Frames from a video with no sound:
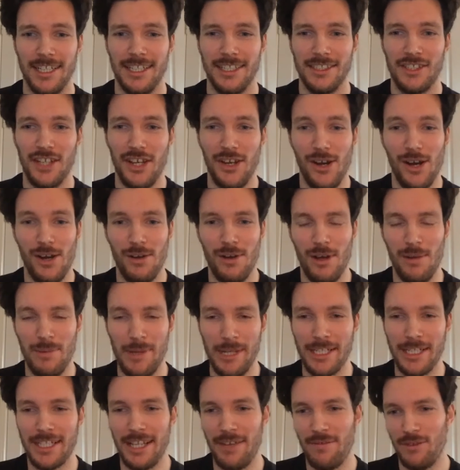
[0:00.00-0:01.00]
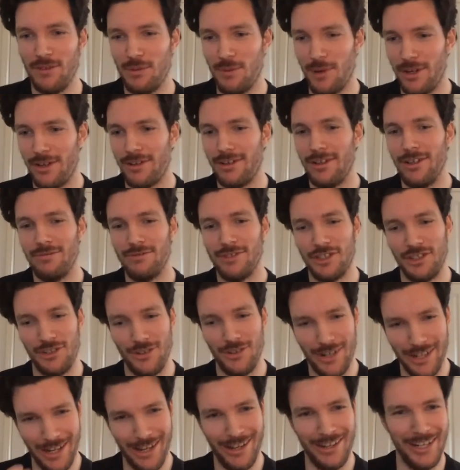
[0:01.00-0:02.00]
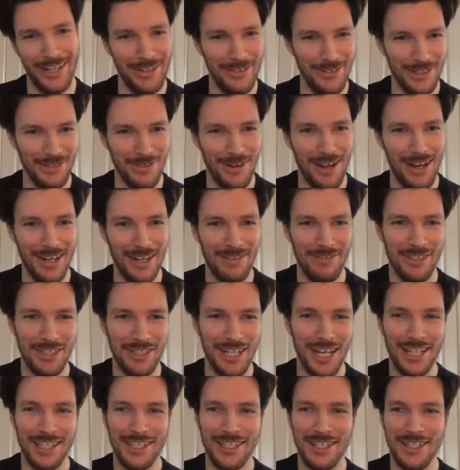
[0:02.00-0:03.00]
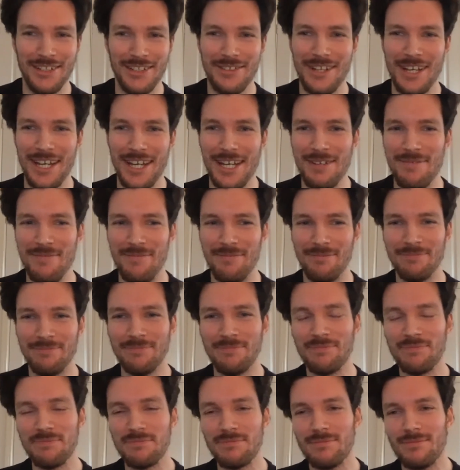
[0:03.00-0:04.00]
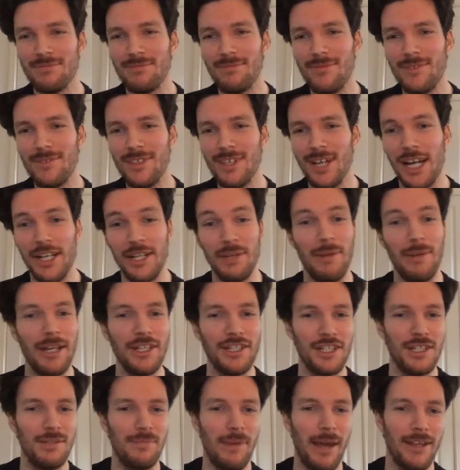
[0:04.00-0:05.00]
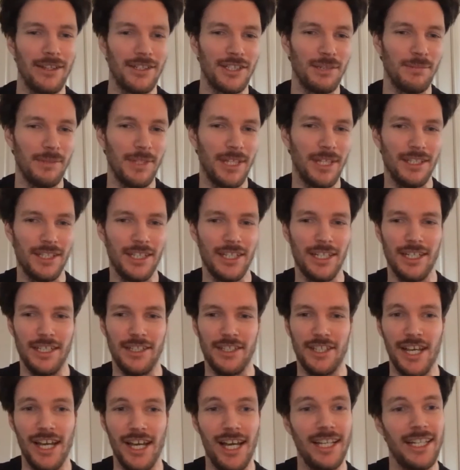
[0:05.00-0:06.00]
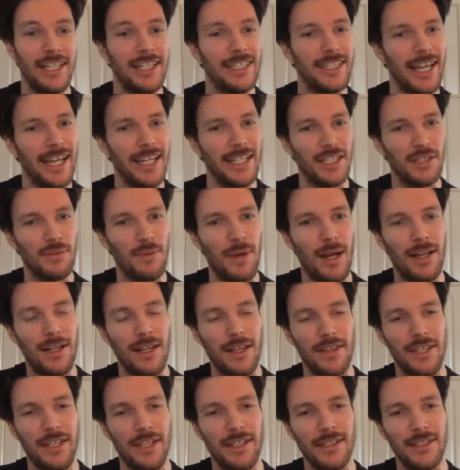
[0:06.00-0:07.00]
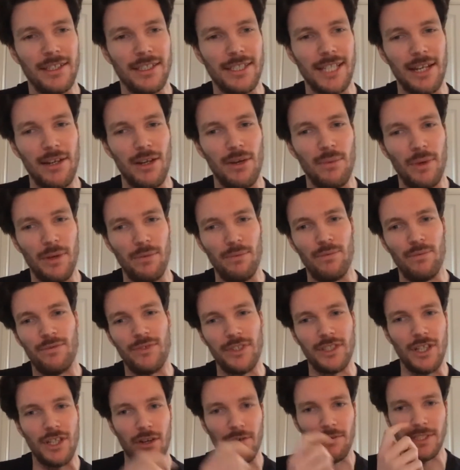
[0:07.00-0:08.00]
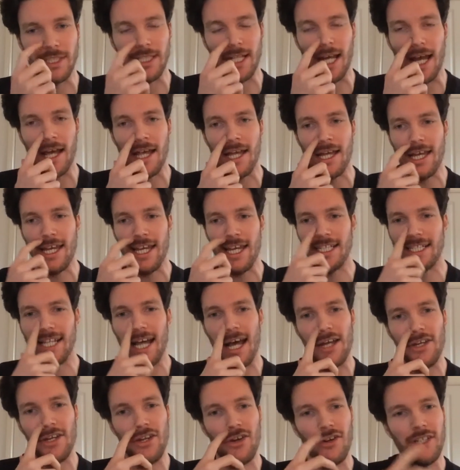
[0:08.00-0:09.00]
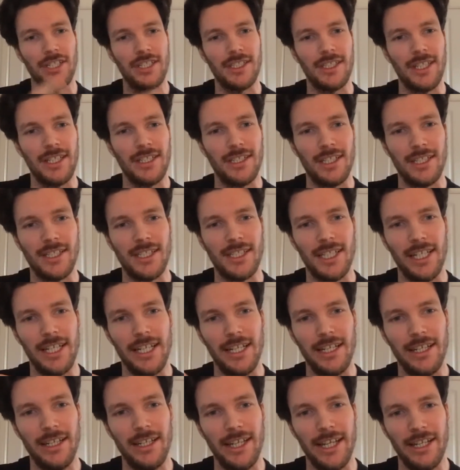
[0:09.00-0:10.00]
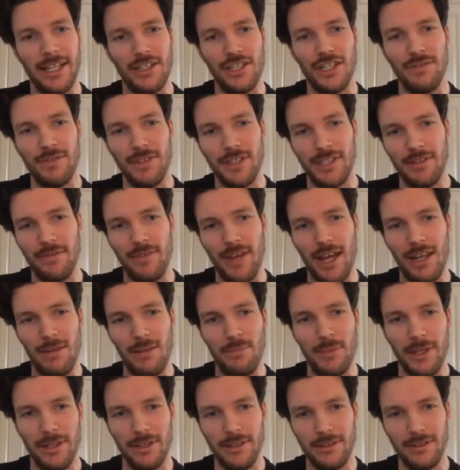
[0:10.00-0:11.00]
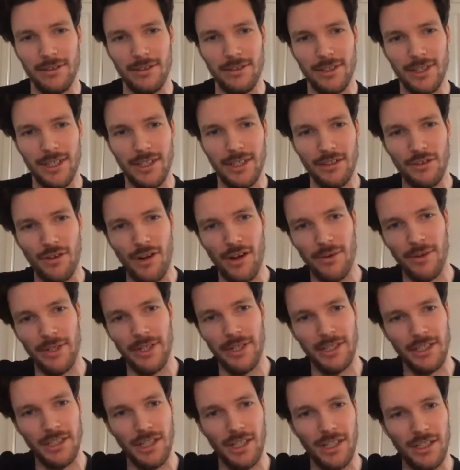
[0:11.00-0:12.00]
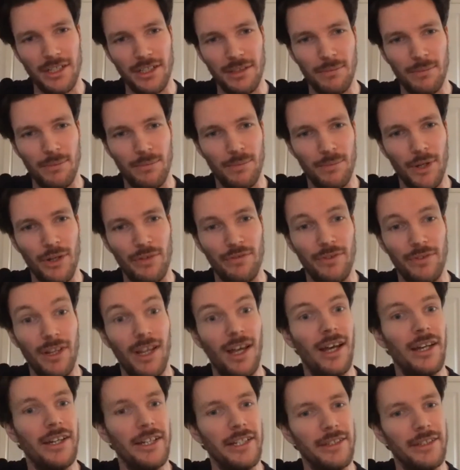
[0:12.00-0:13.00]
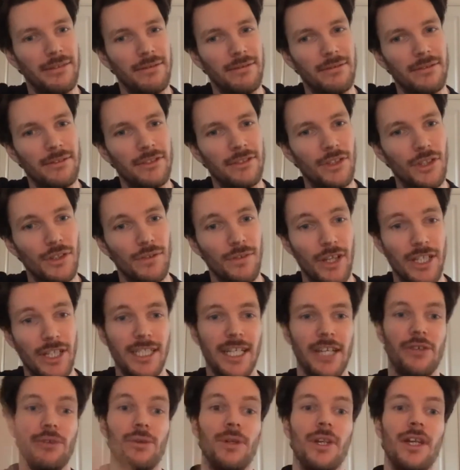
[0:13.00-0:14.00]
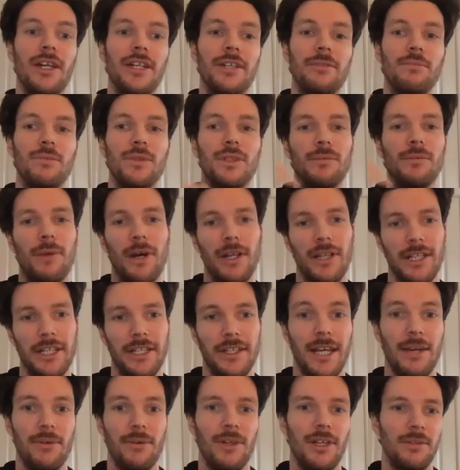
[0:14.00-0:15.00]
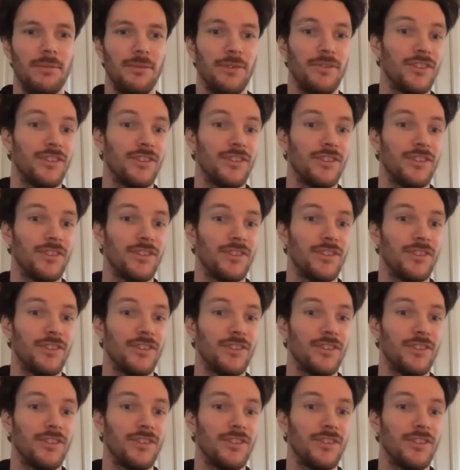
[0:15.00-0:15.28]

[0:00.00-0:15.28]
So I mean, Stefan's one I'd love to try and get on here as well and have a chat to. And you mentioned about some of the earlier days as well. I think, say, like with photographers and that, is that a nice thing to see each other developing and growing as you're both learning, sort of like, say, you're learning with the modeling, they were learning